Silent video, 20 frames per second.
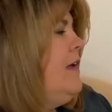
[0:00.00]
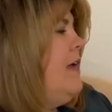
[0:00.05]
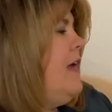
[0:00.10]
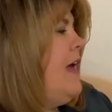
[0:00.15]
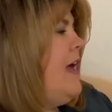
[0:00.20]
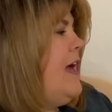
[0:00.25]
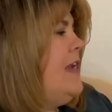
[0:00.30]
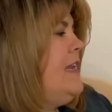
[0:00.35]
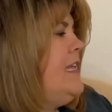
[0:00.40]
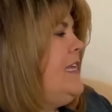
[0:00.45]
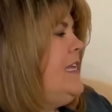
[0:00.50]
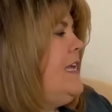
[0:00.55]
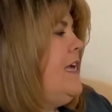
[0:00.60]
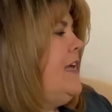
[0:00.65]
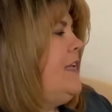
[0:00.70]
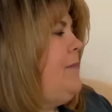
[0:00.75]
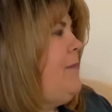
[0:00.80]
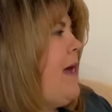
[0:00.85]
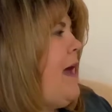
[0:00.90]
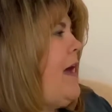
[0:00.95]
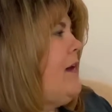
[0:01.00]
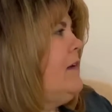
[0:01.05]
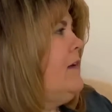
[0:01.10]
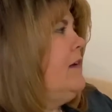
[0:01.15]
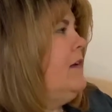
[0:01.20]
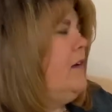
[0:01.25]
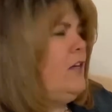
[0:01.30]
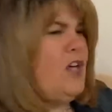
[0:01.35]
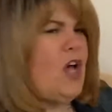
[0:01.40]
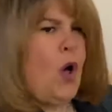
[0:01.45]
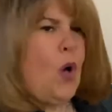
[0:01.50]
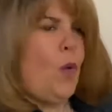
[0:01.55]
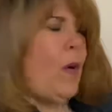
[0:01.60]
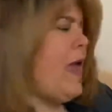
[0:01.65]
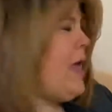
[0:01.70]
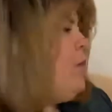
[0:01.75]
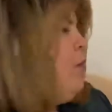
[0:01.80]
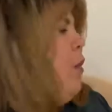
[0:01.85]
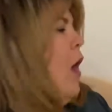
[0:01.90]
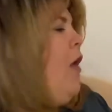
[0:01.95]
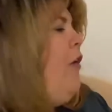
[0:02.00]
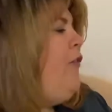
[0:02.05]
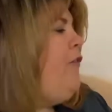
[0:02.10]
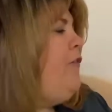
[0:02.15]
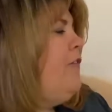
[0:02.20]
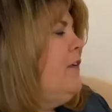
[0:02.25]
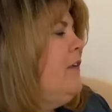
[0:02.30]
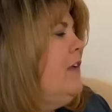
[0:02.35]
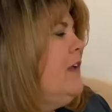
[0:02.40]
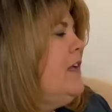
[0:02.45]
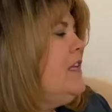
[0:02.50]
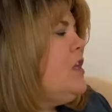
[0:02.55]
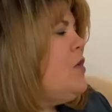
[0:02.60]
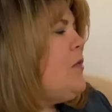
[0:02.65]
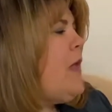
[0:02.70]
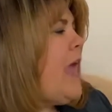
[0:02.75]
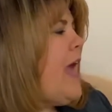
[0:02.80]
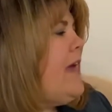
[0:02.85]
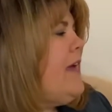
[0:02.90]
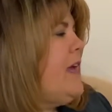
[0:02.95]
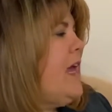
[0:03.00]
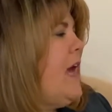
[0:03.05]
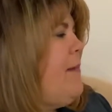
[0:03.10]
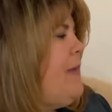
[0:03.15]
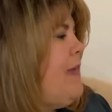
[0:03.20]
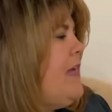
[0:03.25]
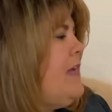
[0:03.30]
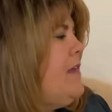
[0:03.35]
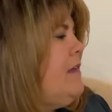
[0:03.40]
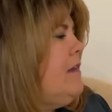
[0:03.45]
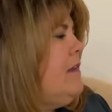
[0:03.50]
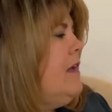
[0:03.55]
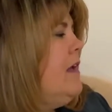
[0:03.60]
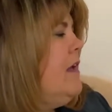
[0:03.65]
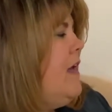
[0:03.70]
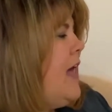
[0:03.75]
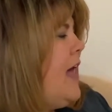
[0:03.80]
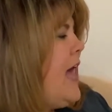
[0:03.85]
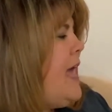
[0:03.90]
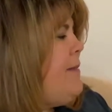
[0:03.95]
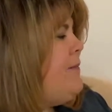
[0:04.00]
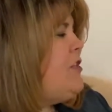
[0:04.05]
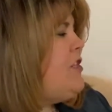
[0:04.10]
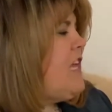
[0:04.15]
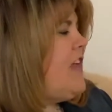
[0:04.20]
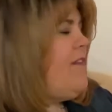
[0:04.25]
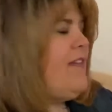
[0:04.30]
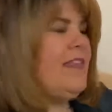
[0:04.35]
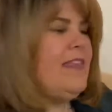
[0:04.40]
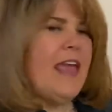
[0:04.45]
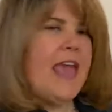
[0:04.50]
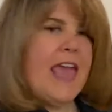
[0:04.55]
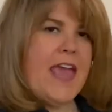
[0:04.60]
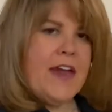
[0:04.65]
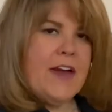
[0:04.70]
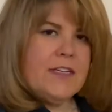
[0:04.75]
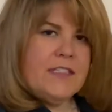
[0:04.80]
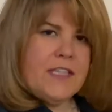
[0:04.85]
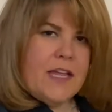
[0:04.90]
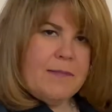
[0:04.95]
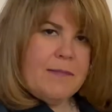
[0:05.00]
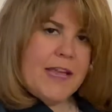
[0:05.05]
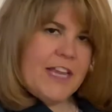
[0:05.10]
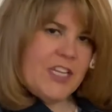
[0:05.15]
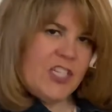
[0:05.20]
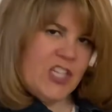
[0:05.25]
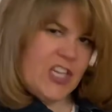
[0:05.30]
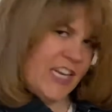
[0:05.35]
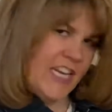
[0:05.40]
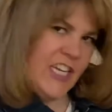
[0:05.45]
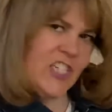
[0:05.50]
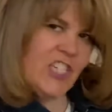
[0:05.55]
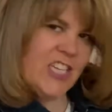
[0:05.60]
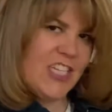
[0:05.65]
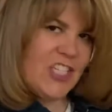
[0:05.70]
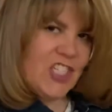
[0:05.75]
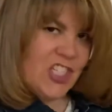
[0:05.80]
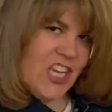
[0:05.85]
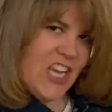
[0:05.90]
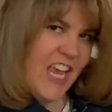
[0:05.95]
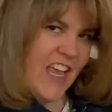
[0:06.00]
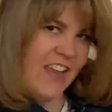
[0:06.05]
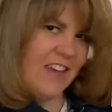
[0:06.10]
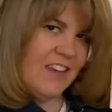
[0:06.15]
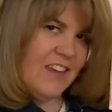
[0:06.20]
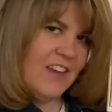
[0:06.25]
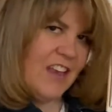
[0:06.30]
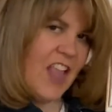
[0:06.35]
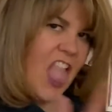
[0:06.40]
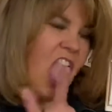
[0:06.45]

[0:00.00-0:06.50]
And he yelled back, "Go away, wolf! You can't come in. I'm shaving the hairs on my chinny chin chin."